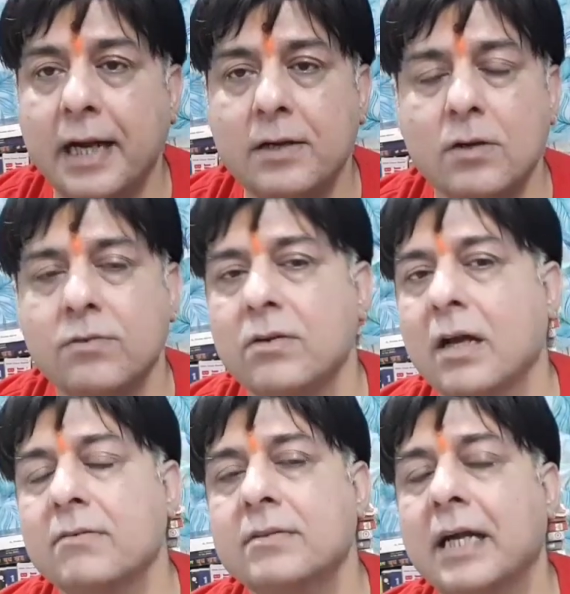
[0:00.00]
kind of
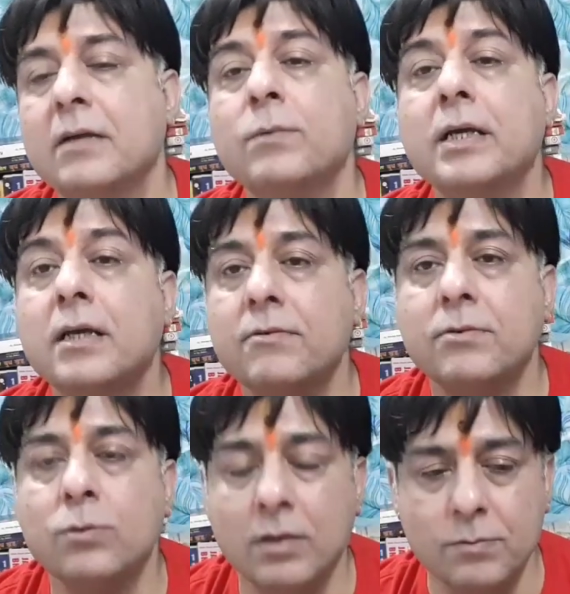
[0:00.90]
love that we
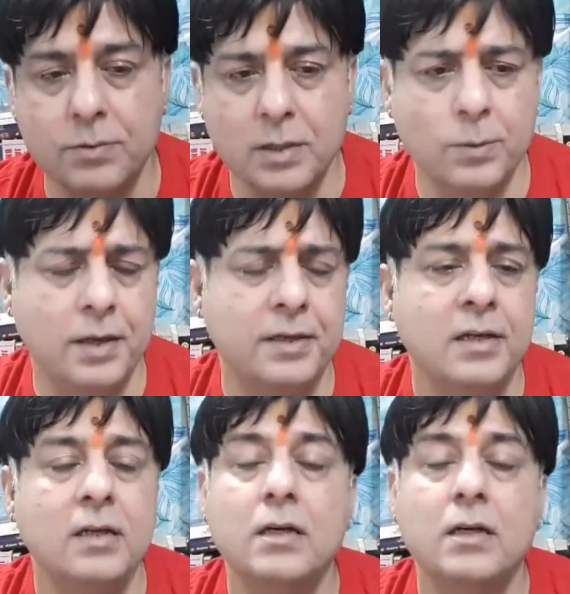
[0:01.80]
give to everyone,